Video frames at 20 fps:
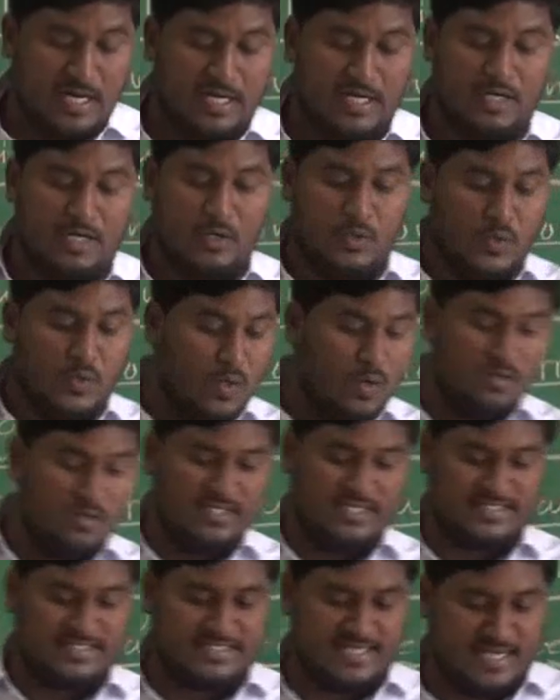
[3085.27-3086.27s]
And no,
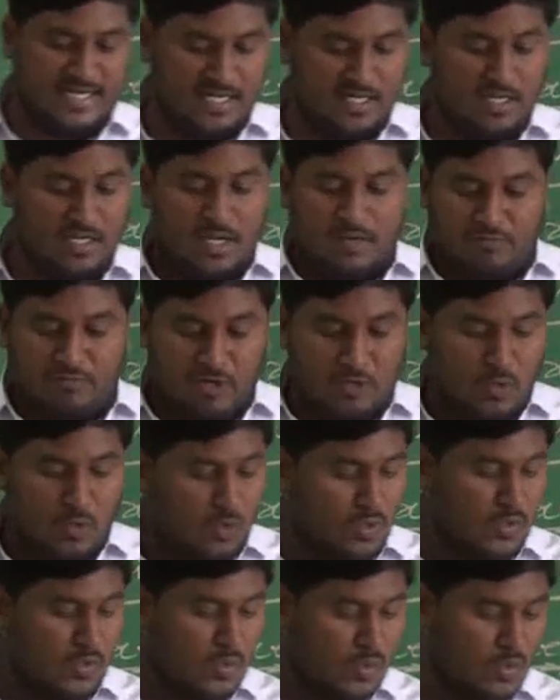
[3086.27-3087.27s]
they said, we
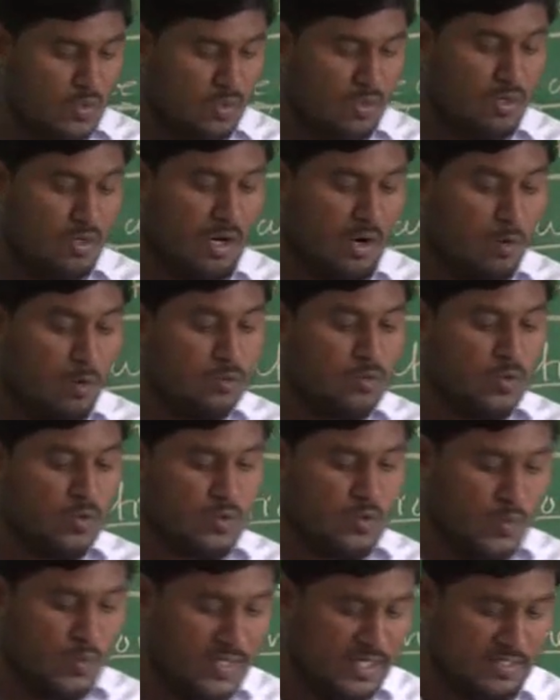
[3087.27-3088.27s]
don't know how
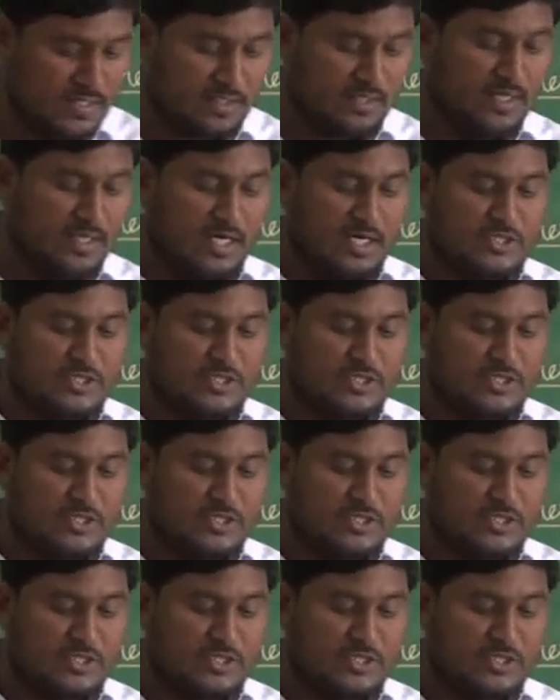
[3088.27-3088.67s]
to do it.